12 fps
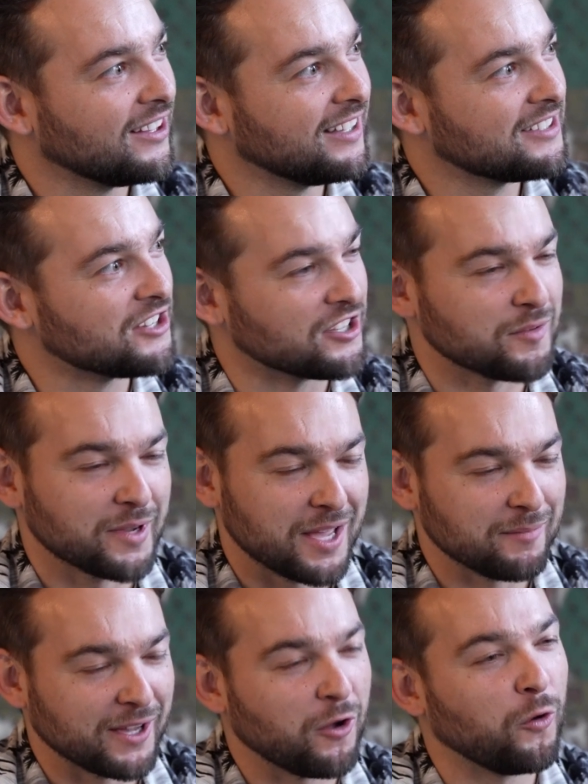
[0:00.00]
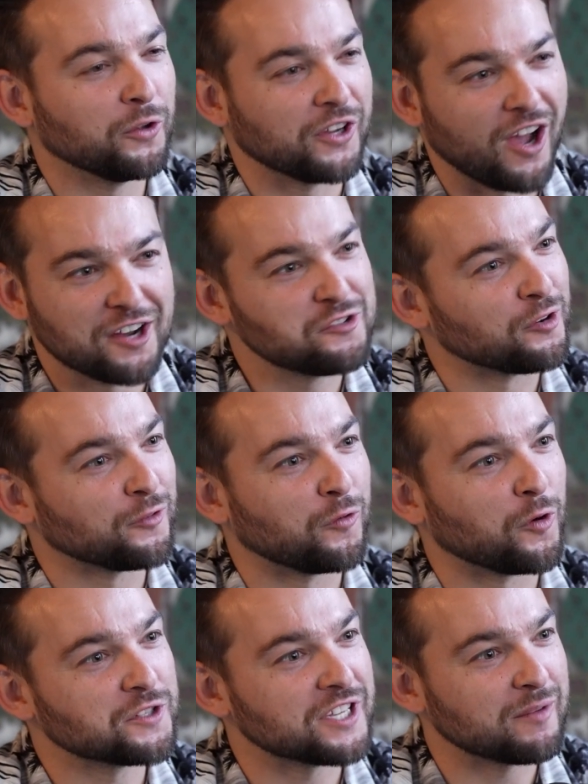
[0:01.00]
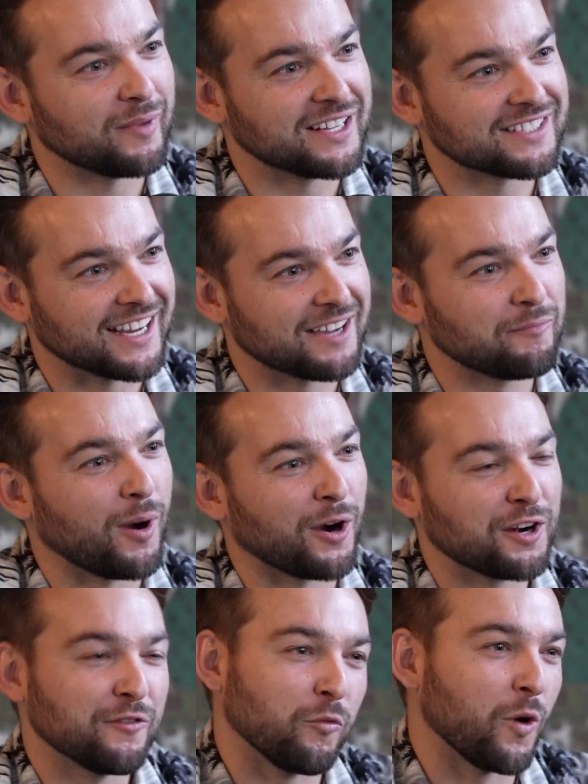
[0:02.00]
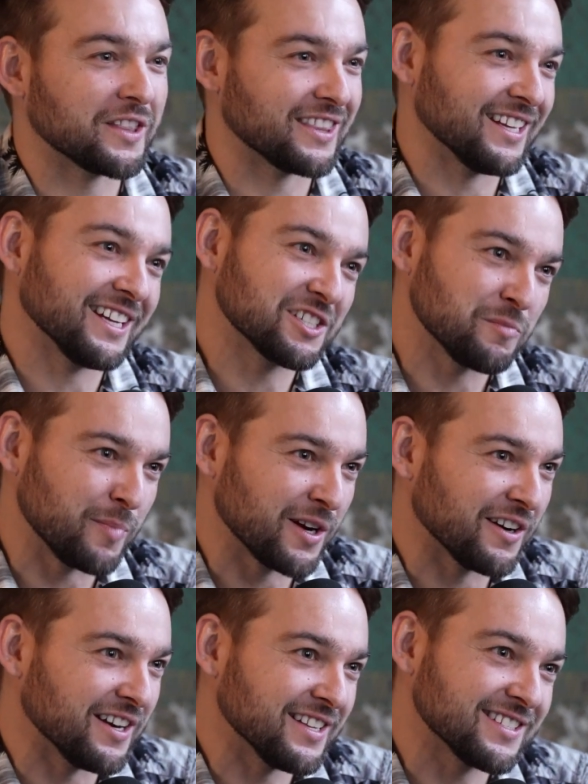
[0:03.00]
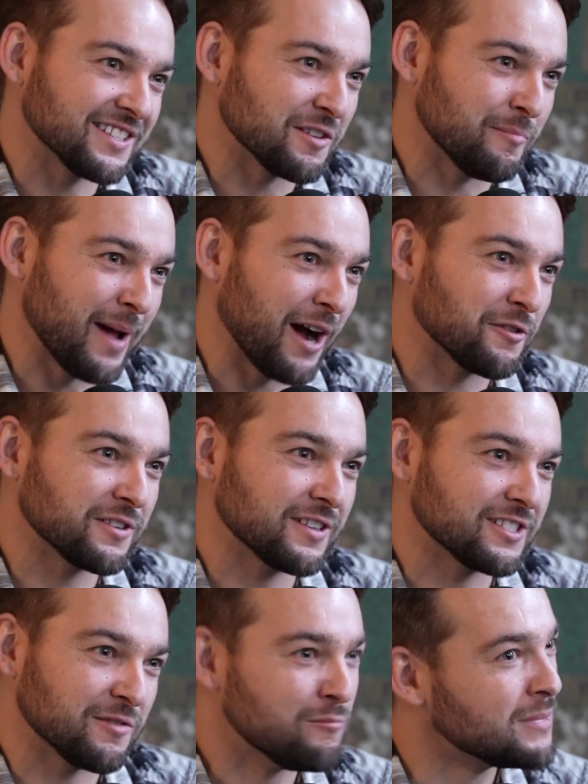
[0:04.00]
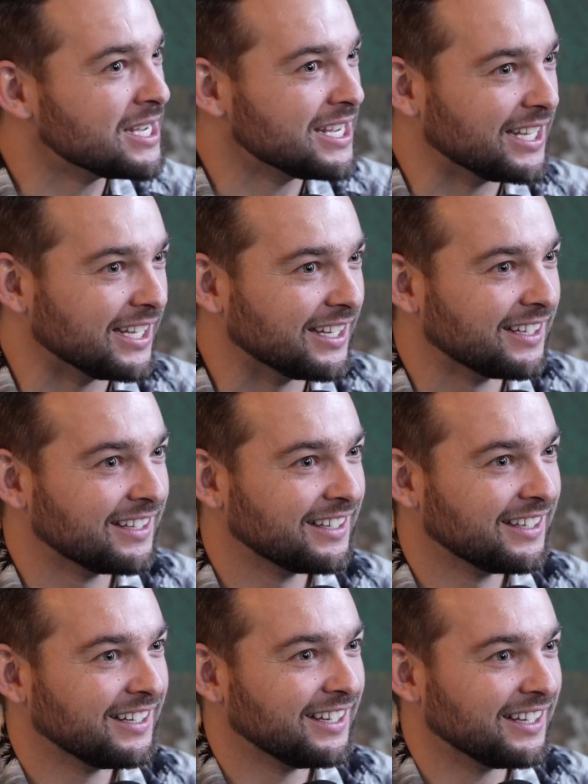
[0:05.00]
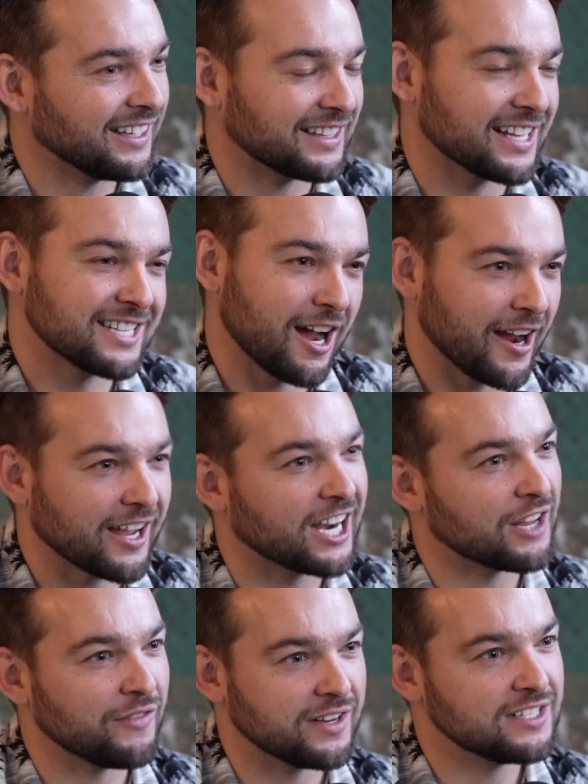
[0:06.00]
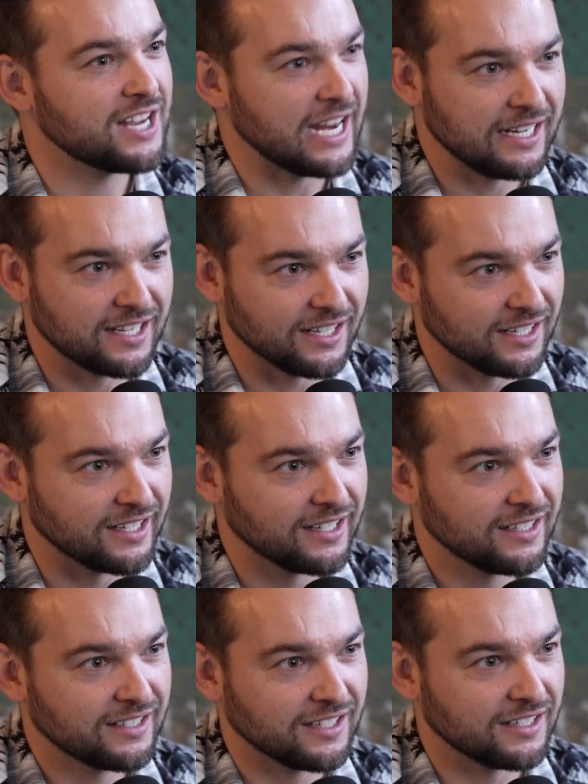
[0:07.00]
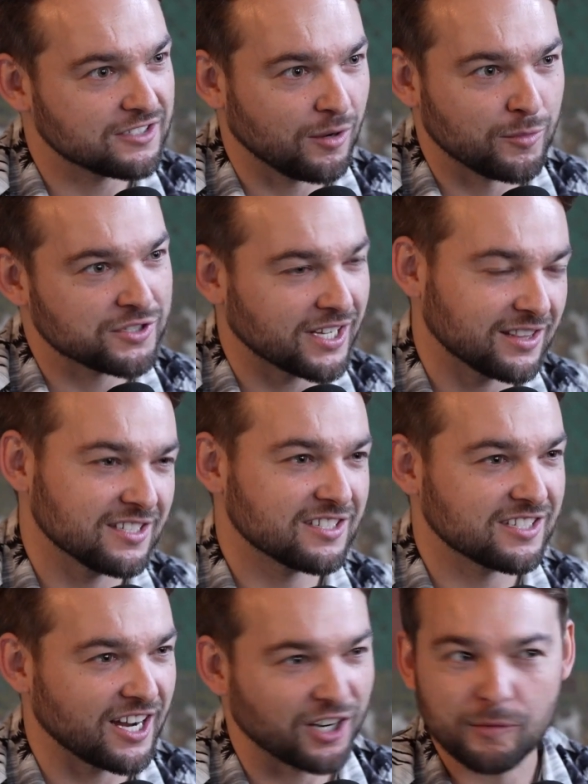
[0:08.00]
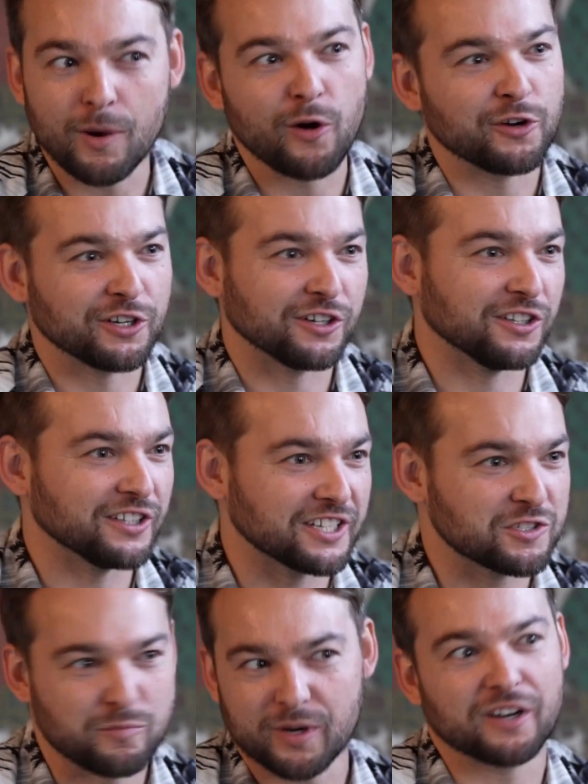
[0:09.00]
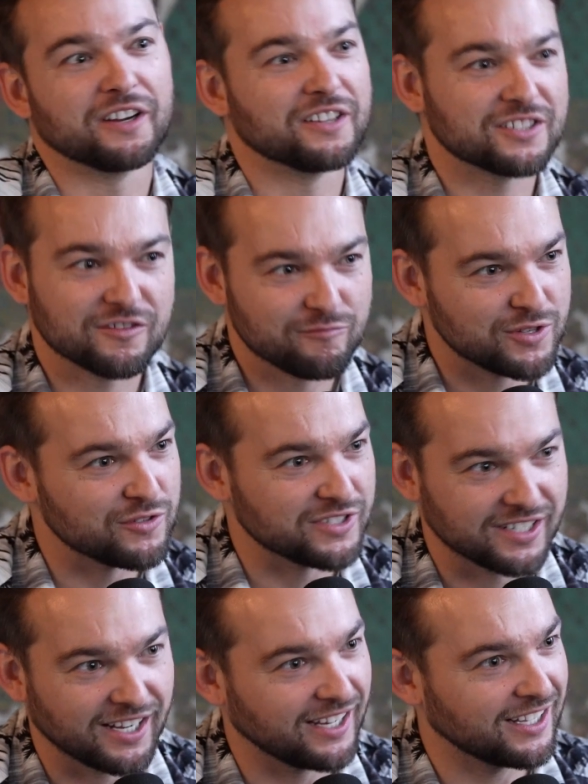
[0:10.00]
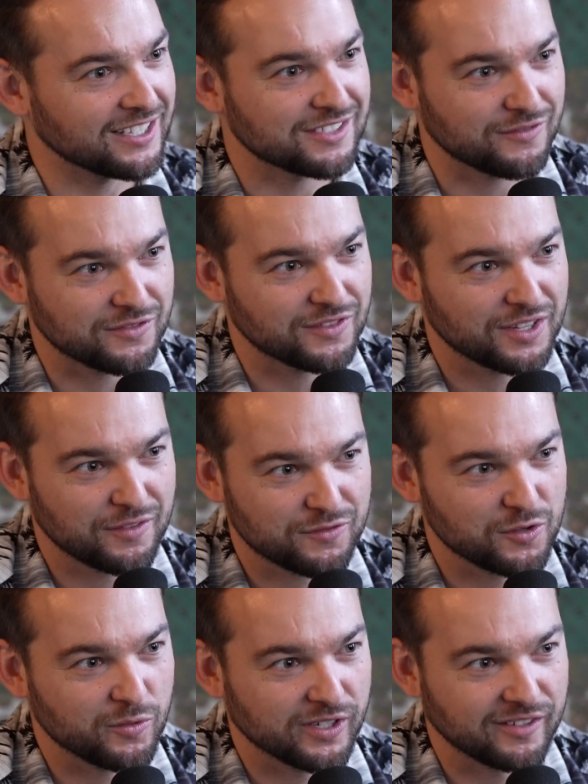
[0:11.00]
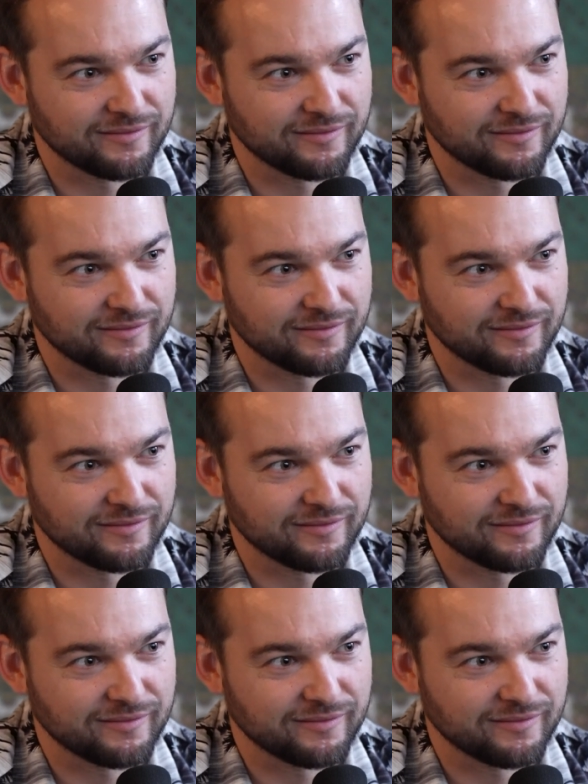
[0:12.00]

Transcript: it's not something I'm like holding on to or forcing, but it's like part of what the experience is about to me. Like that's how I kind of intake it. It's almost like this ceremonial experience of music, I guess, if you will.